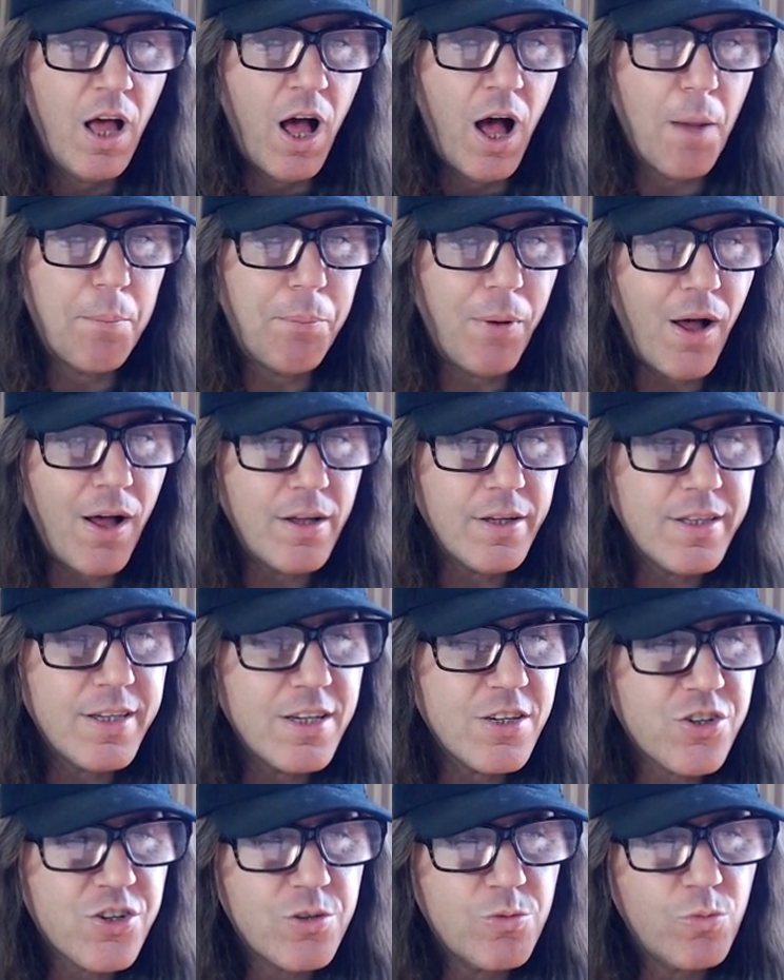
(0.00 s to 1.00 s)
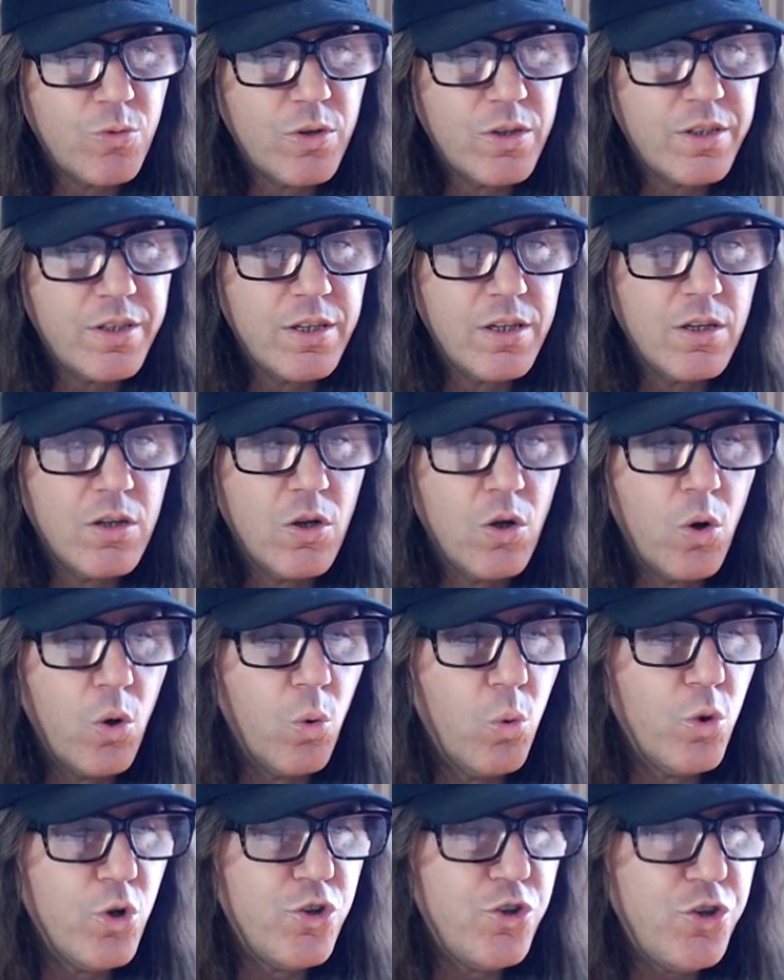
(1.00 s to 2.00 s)
A politician would
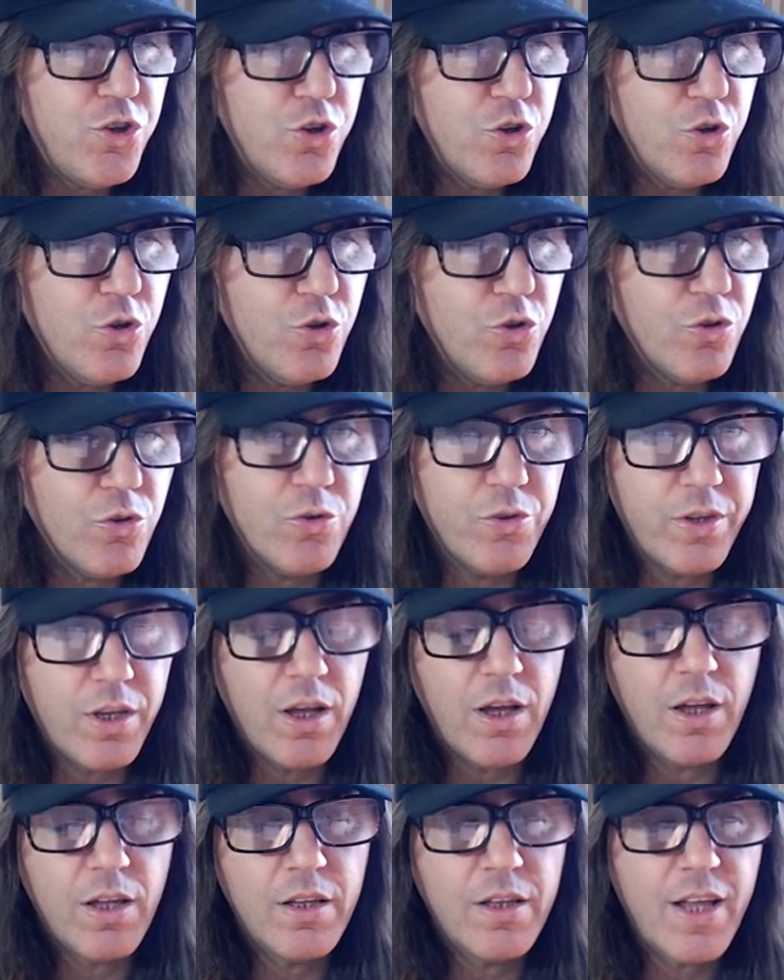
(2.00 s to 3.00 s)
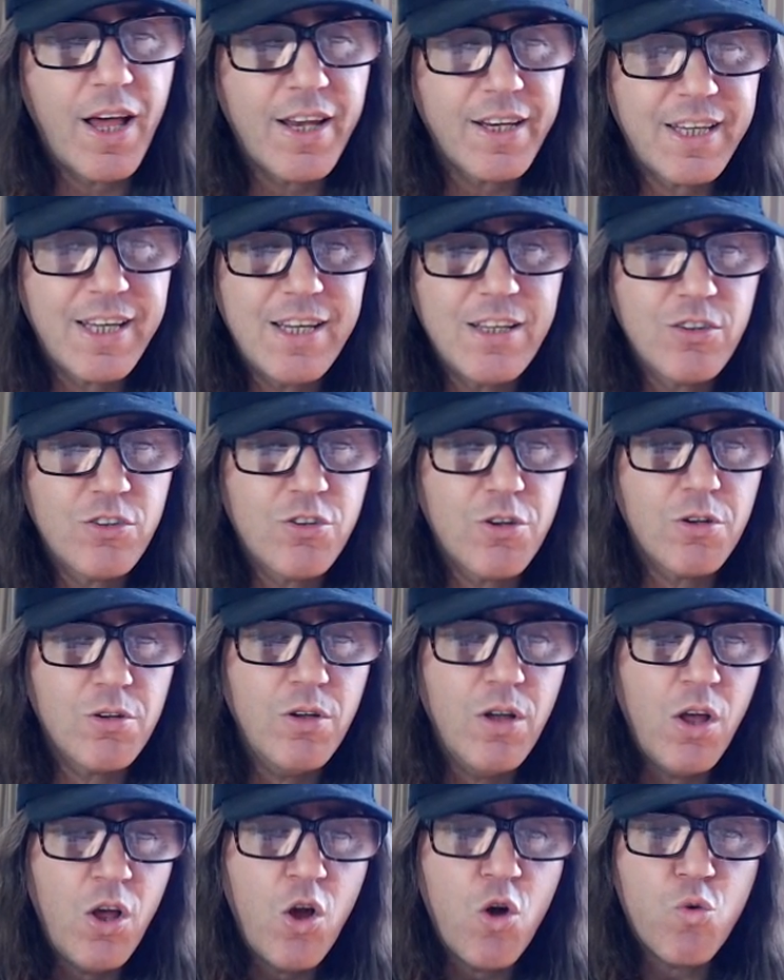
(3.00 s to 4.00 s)
would use, uh, not akin to
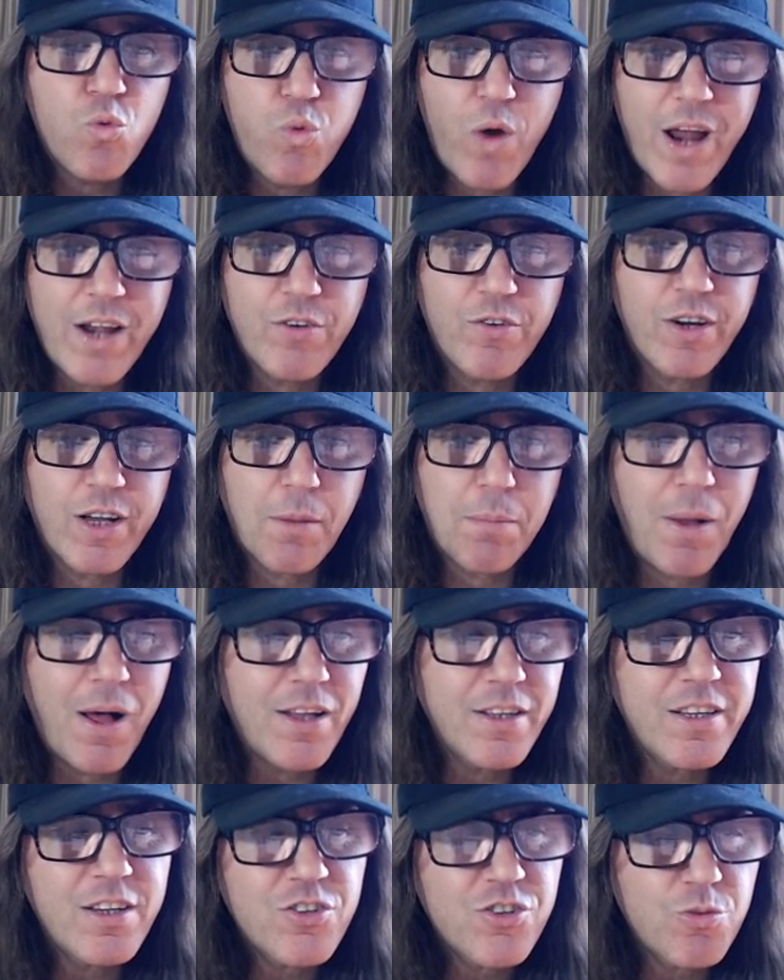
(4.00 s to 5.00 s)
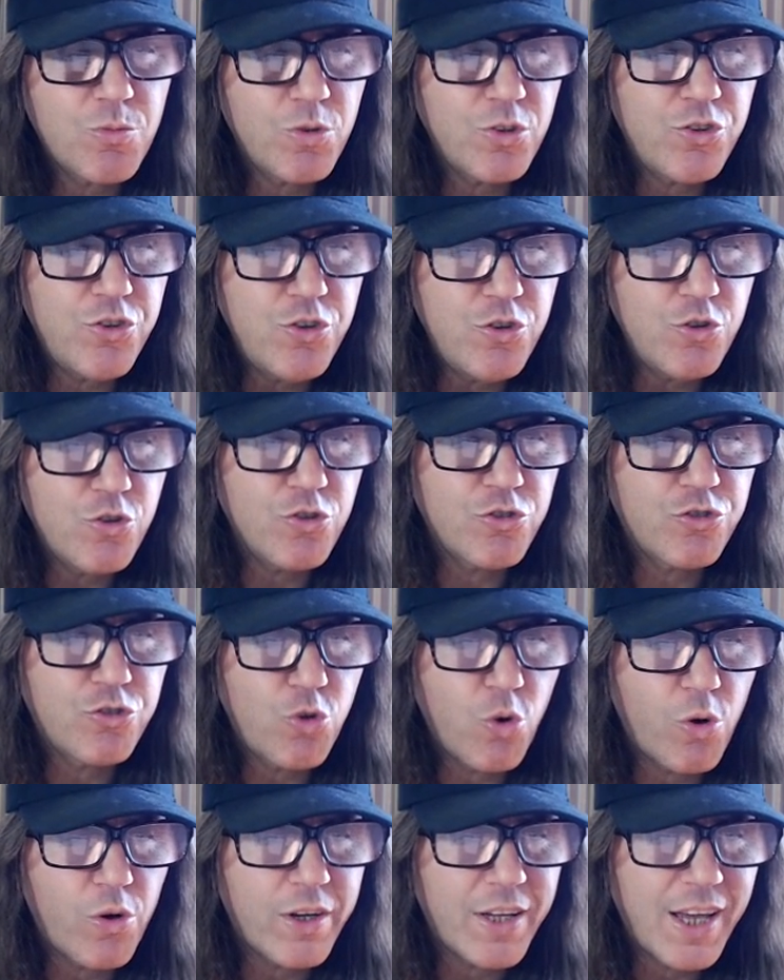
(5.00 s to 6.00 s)
rhetoric, a politician would use
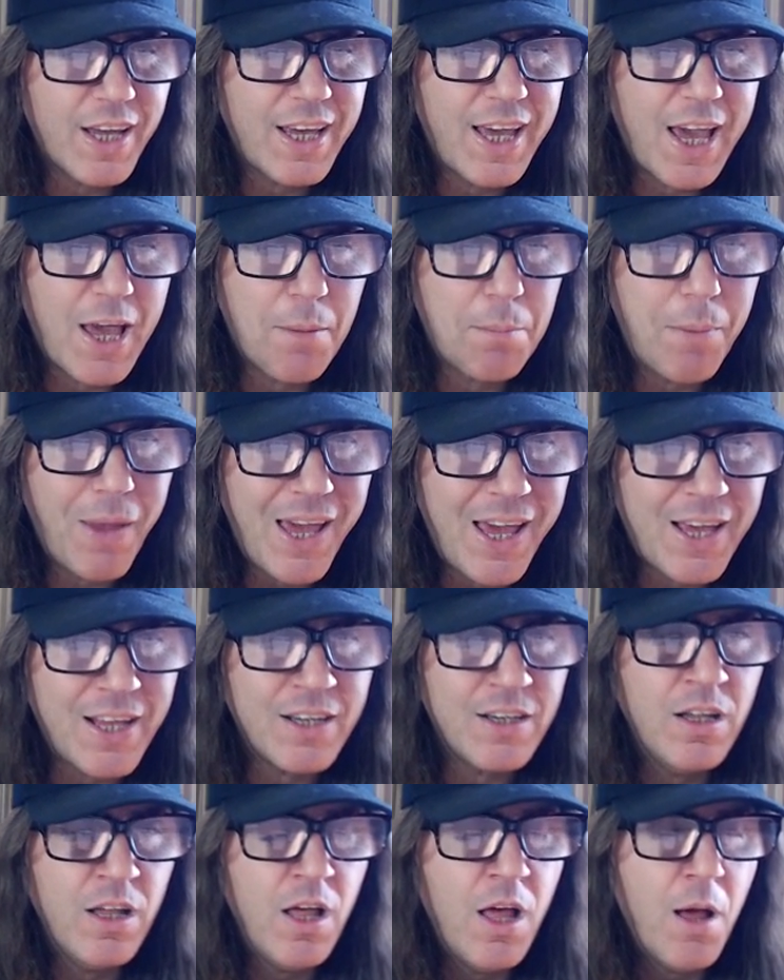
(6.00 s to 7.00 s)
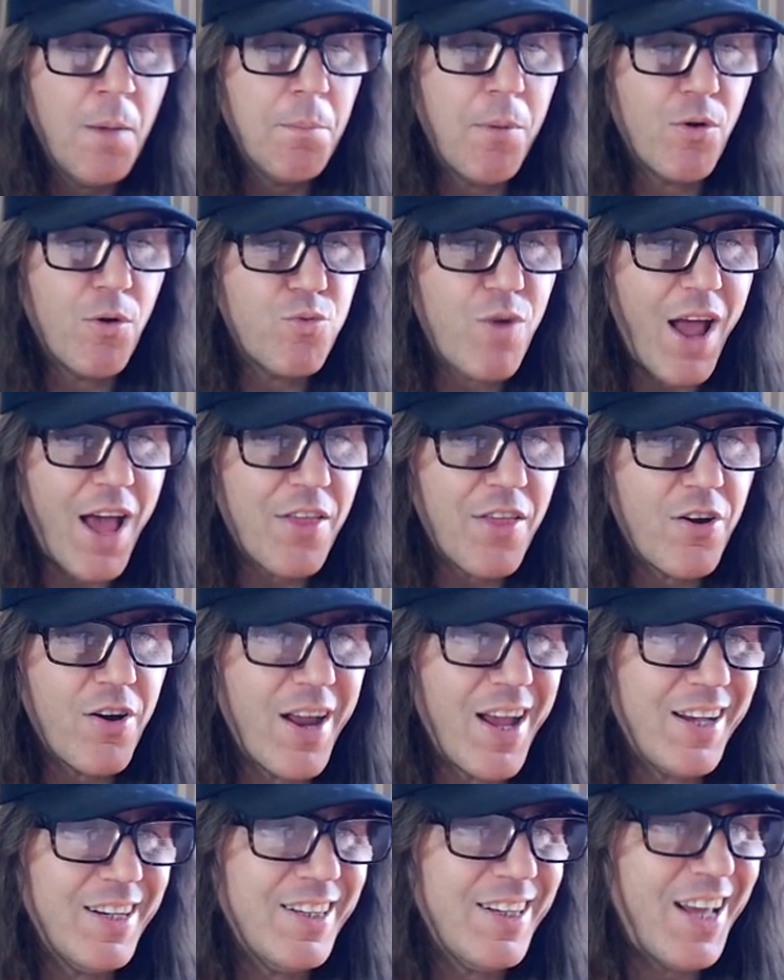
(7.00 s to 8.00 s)
during a campaign, but rather
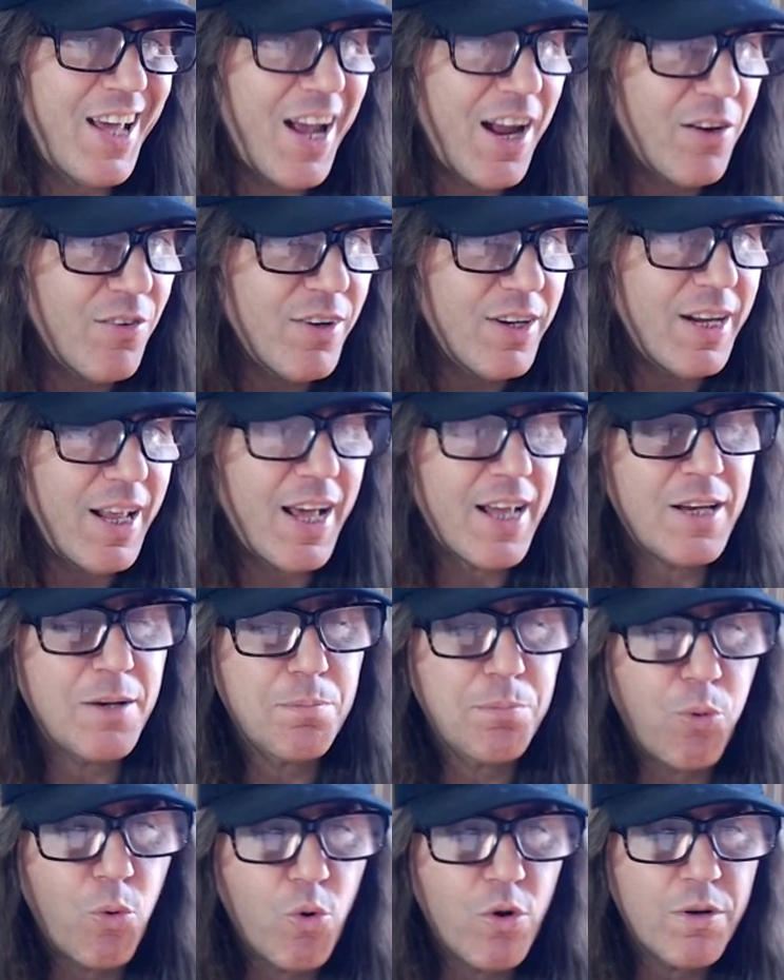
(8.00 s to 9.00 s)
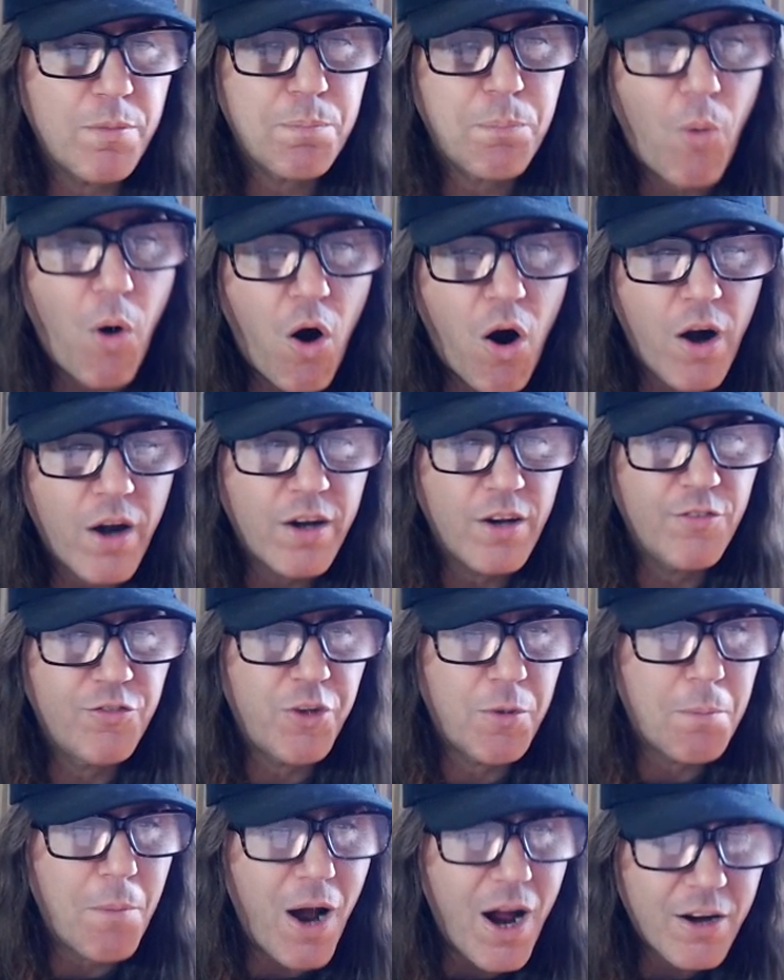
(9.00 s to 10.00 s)
an inherent and important part of
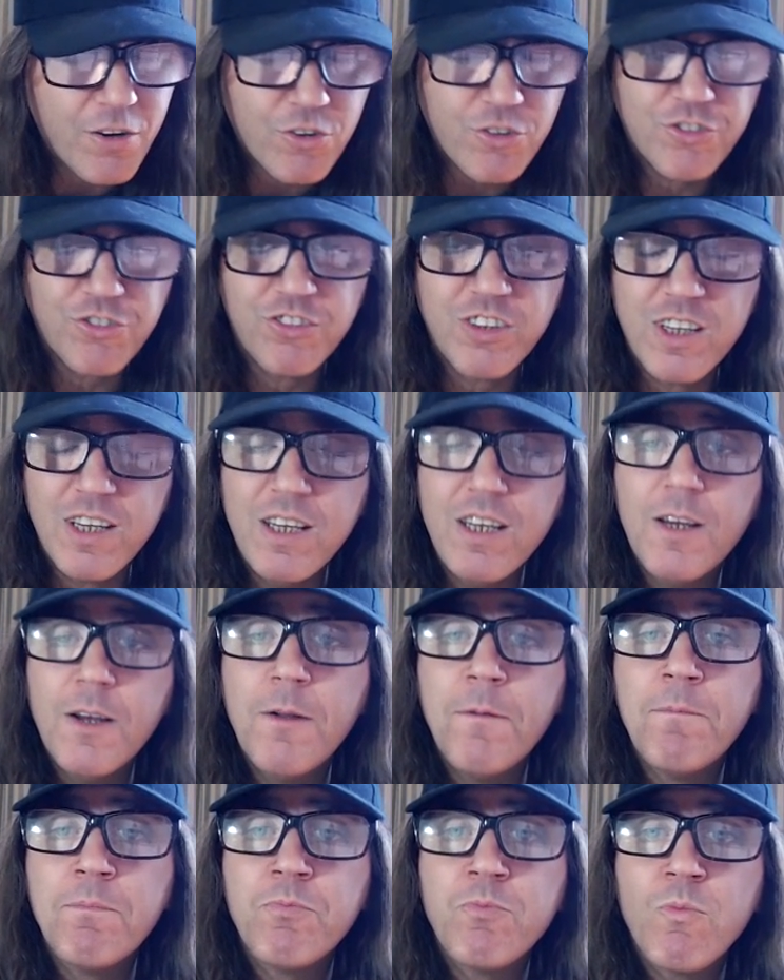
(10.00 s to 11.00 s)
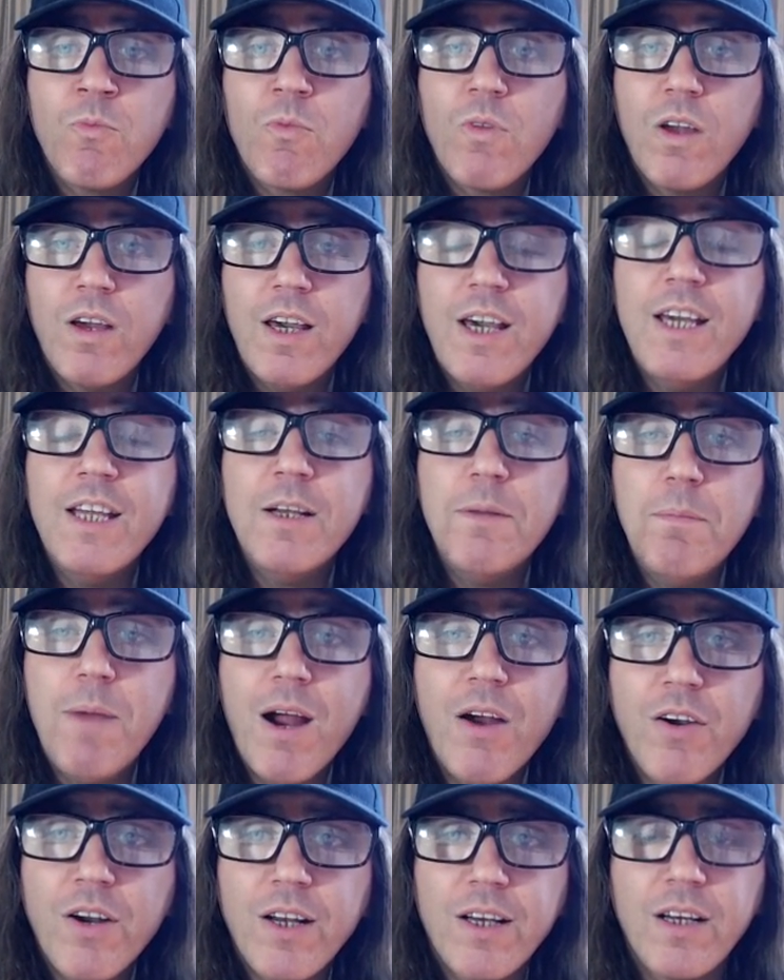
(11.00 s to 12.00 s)
democracy in
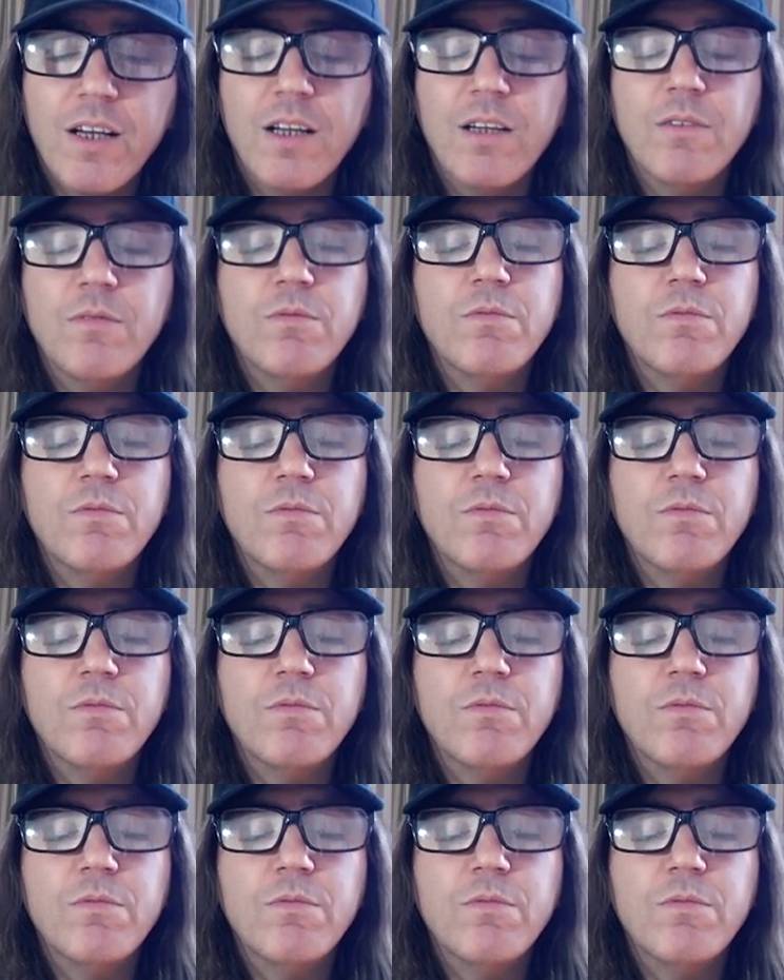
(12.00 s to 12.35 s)
America.